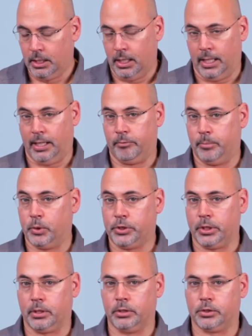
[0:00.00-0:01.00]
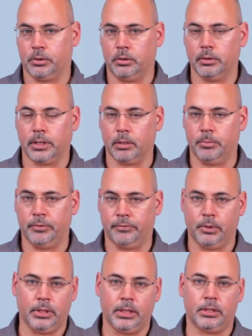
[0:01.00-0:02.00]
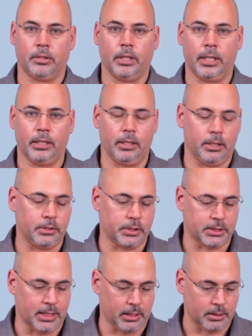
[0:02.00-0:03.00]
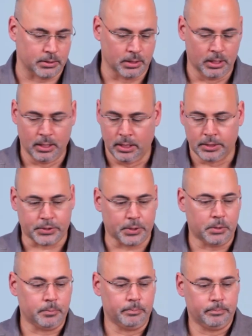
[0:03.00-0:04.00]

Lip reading: and have motion control that can be fully integrated in just seconds. So